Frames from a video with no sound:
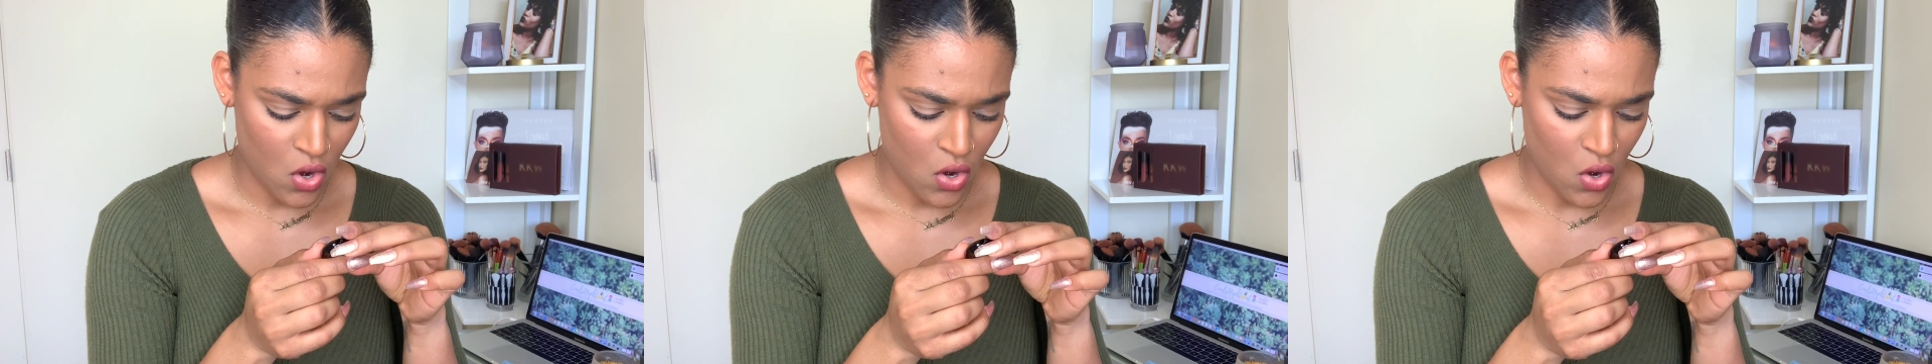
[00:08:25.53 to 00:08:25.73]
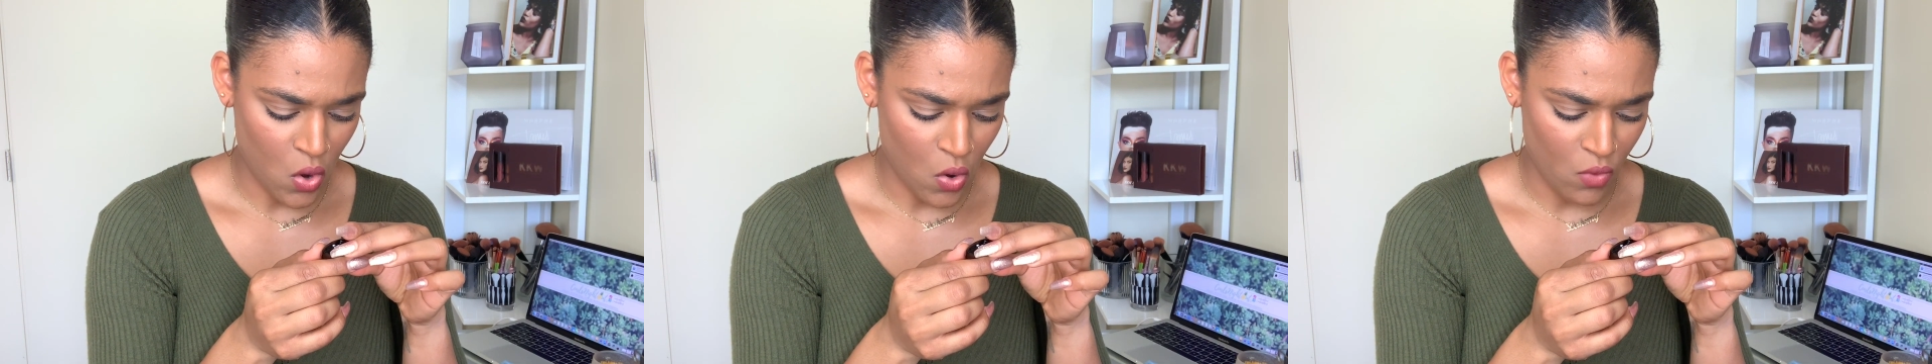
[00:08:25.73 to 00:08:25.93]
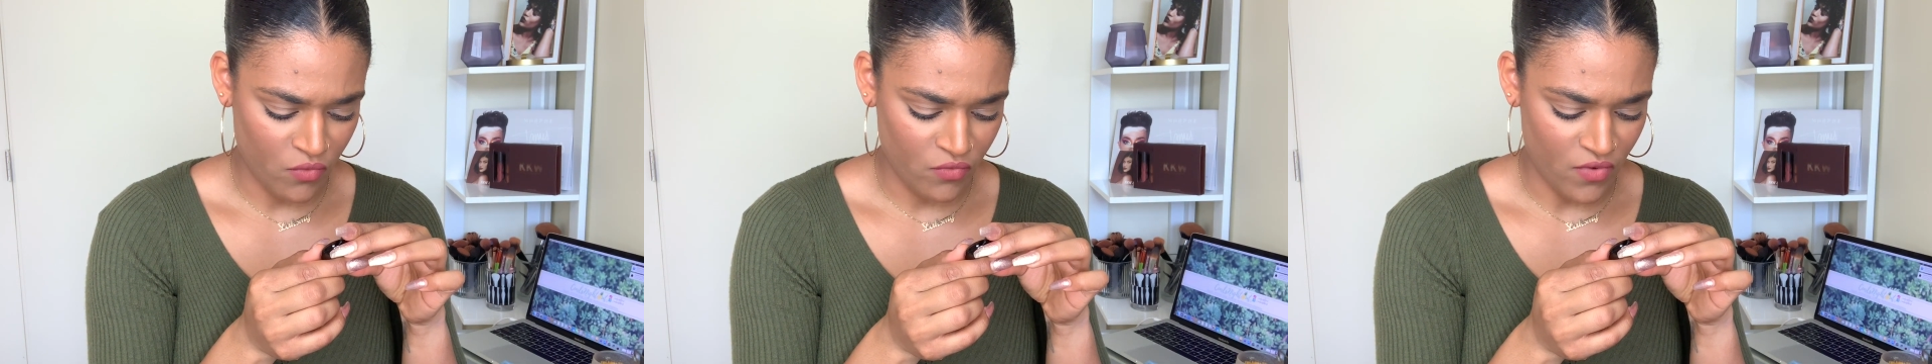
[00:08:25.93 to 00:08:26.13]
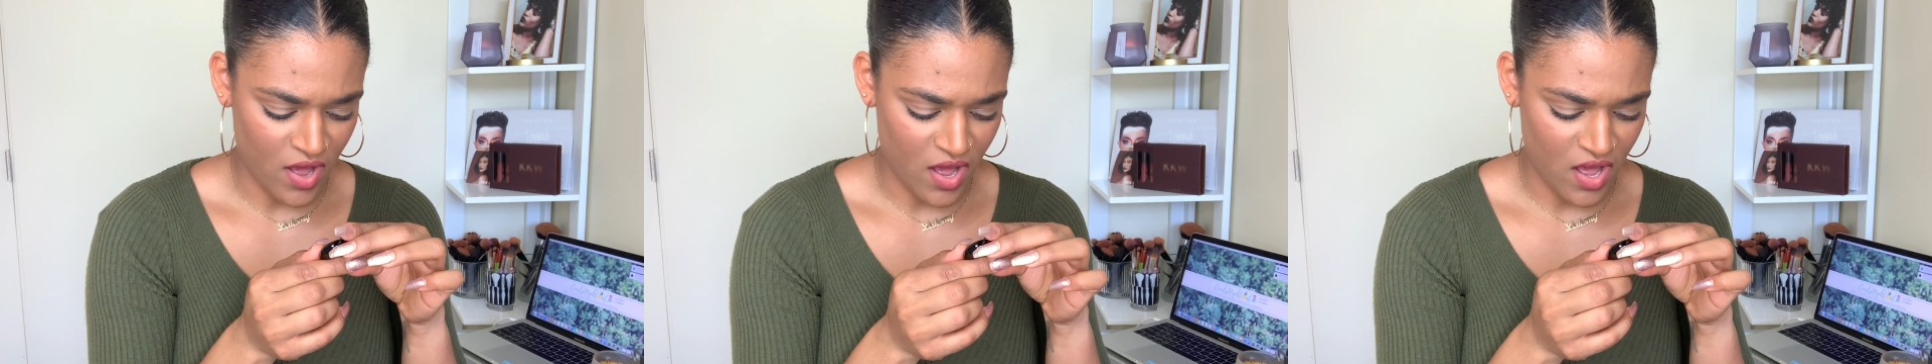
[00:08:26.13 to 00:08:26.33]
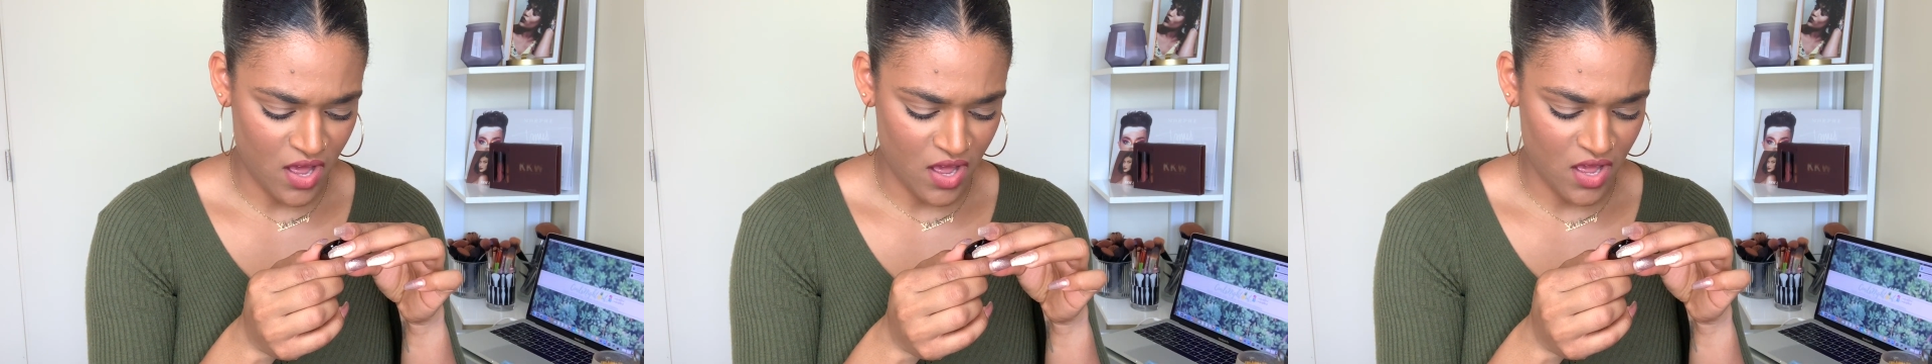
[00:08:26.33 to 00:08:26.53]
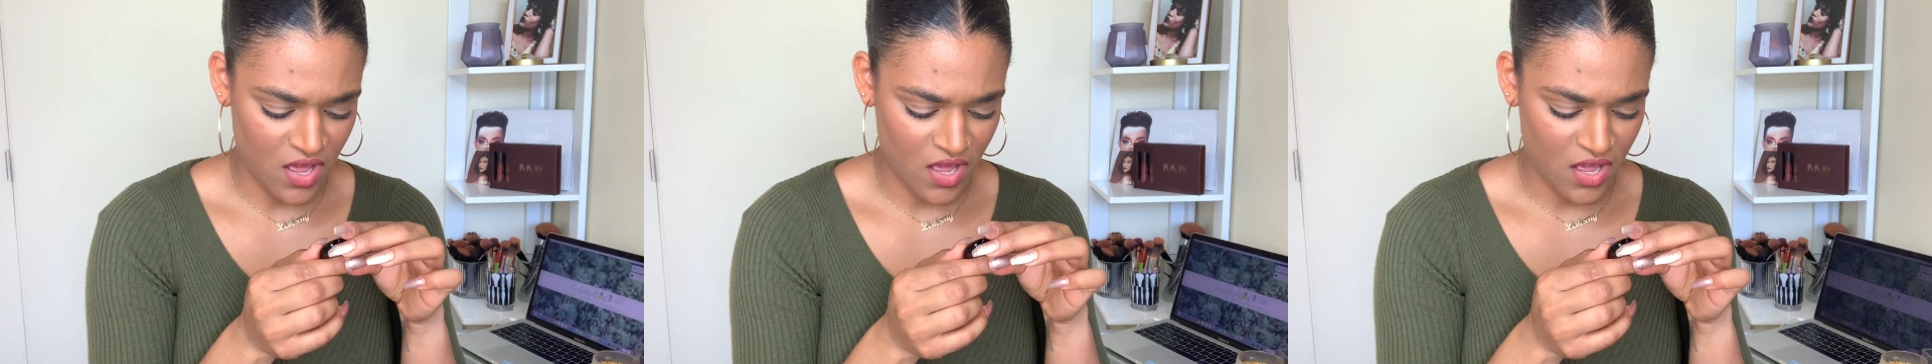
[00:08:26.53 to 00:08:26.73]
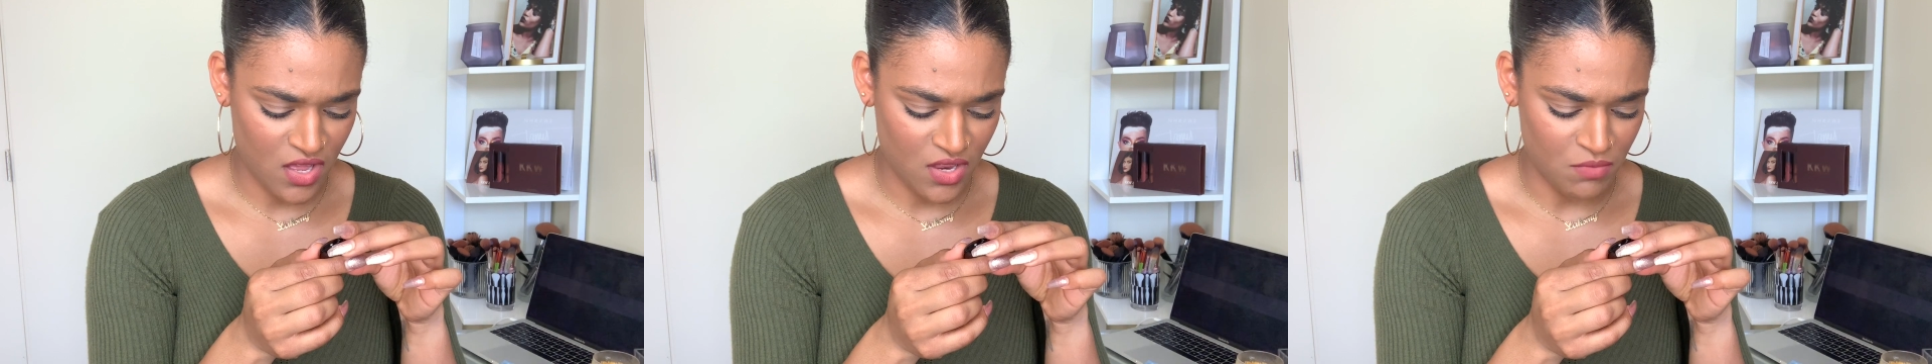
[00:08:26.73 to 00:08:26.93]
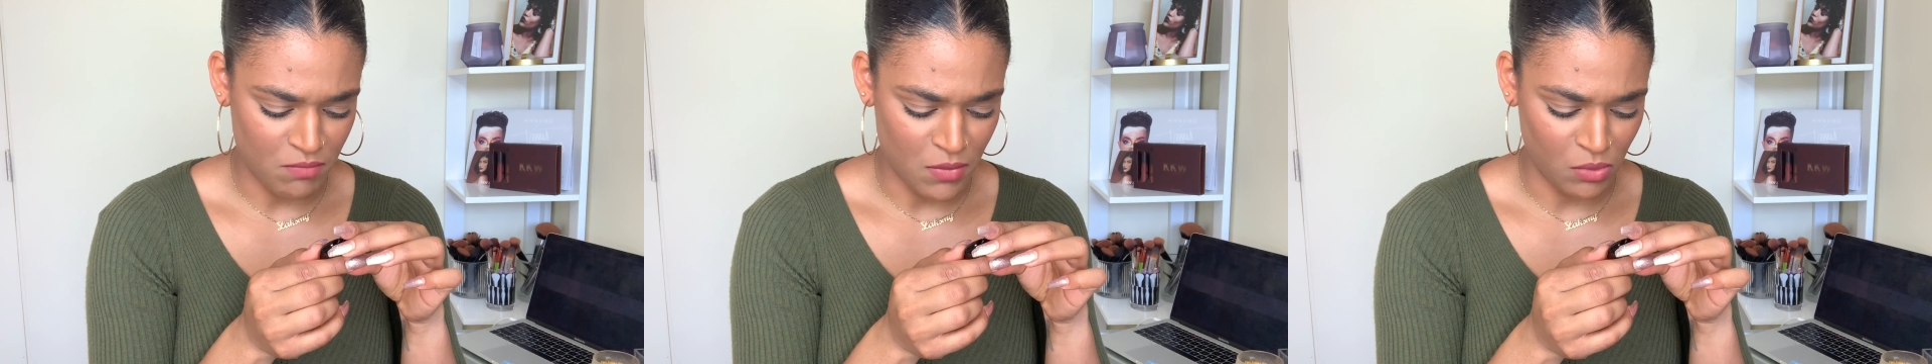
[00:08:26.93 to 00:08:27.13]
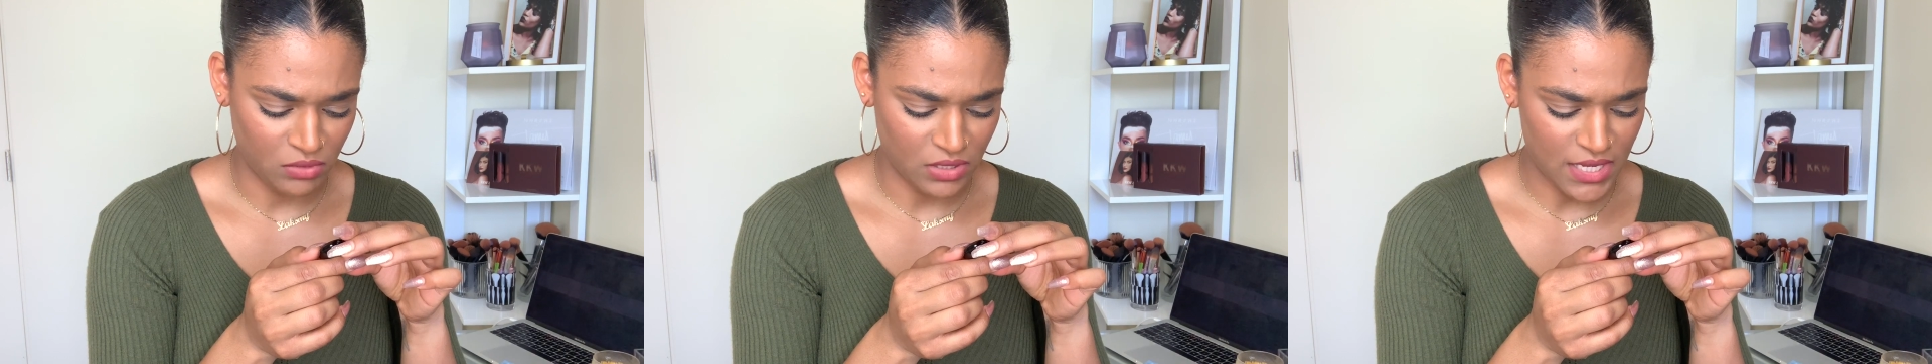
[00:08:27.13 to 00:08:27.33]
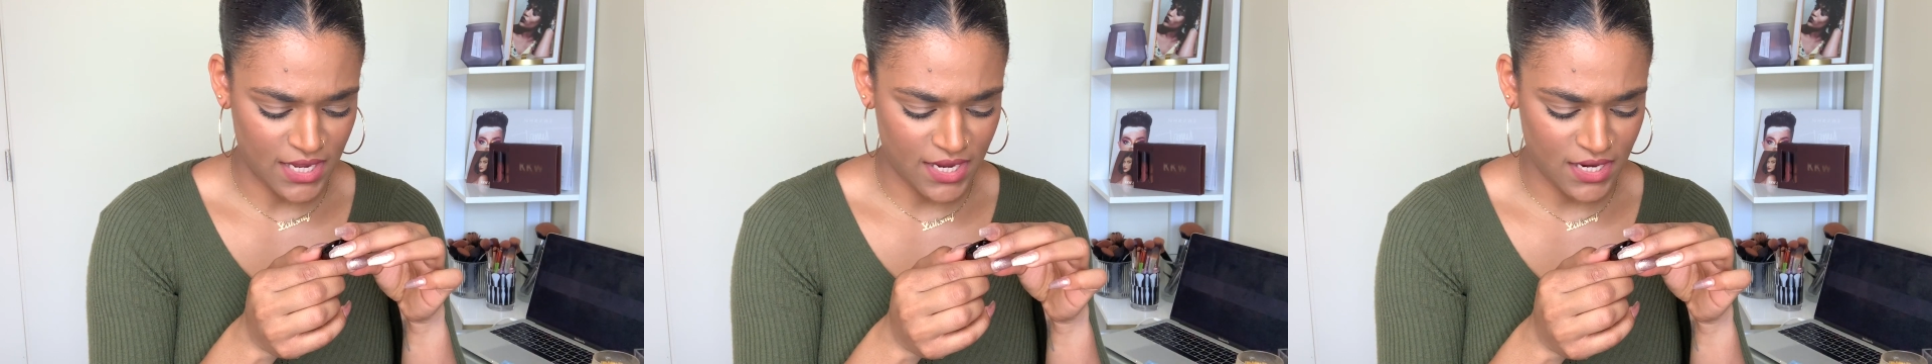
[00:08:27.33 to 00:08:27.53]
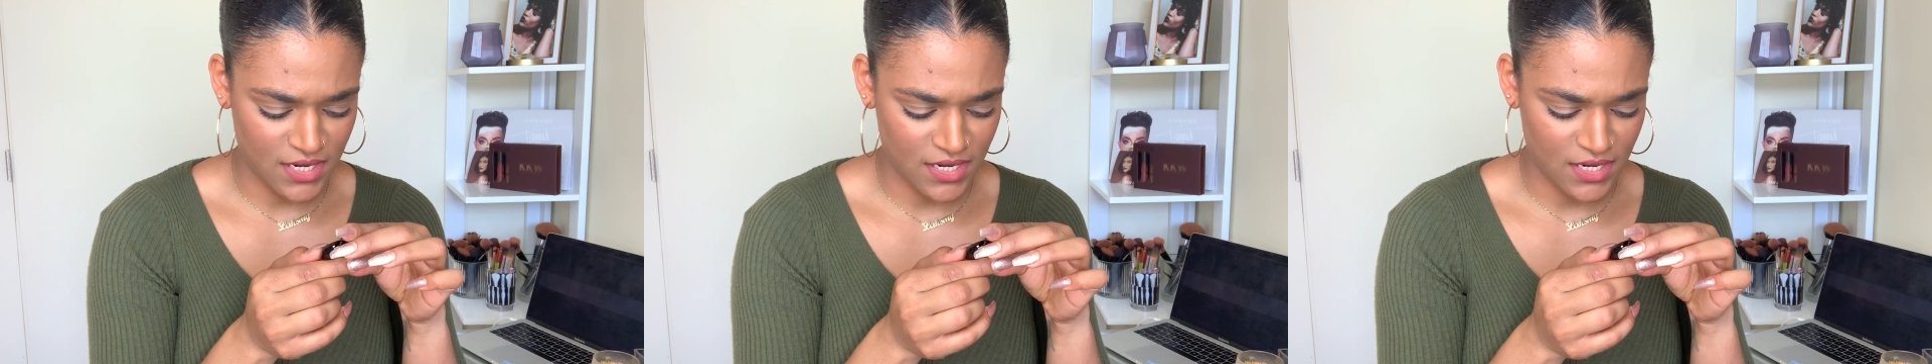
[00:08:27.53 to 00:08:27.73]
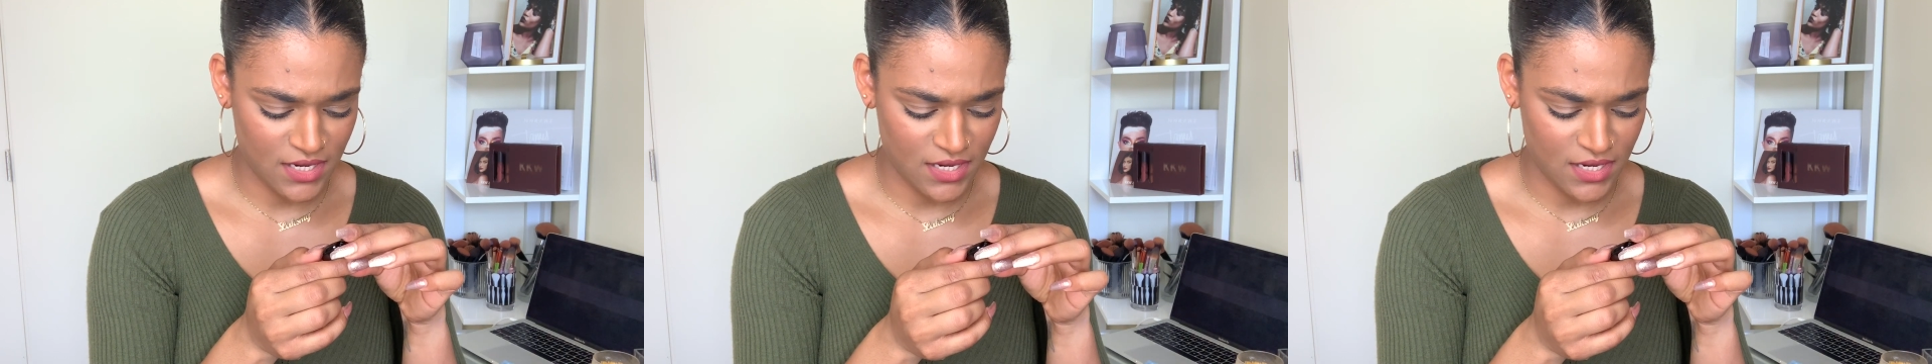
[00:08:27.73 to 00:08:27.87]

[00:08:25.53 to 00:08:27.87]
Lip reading: Kofa Moonlight.